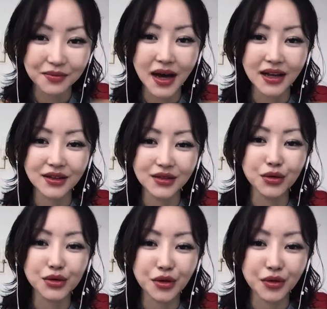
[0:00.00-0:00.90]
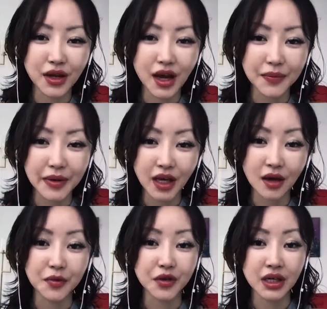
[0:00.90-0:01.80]
but North Korea
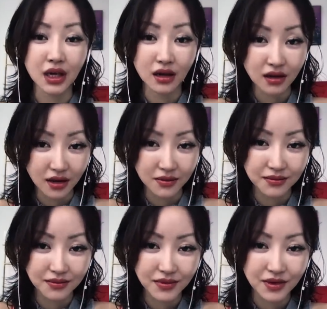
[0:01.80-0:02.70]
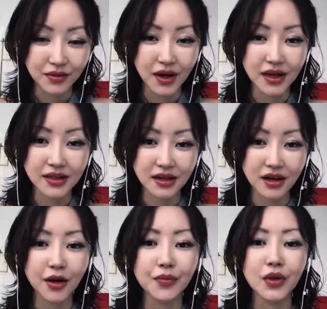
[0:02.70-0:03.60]
became a kingdom, right?
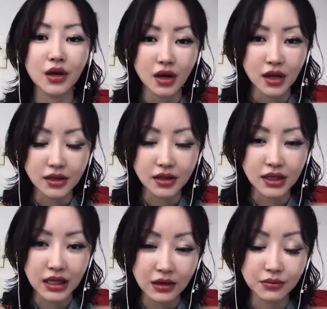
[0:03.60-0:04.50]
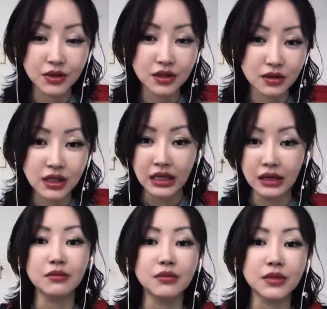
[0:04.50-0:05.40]
The, the Kims, Kims
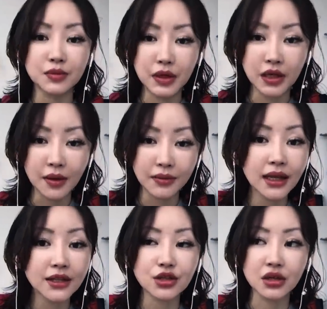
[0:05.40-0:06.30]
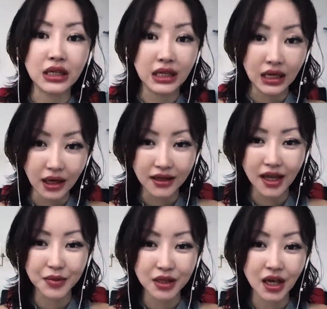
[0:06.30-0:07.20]
kings, became not just a king, they
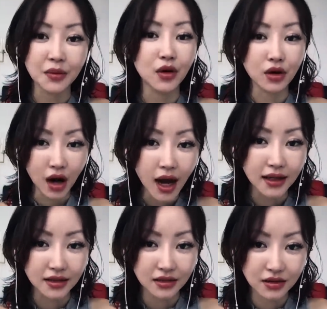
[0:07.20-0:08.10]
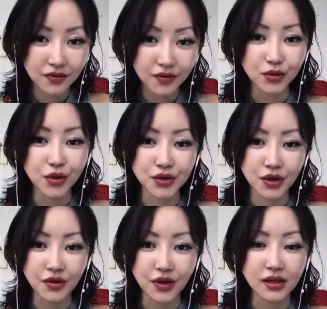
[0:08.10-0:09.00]
became a god for North
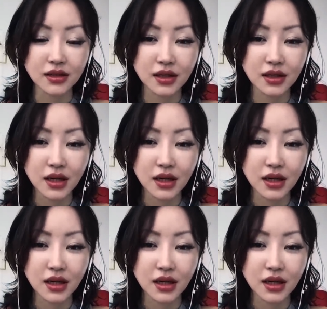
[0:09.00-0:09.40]
Koreans.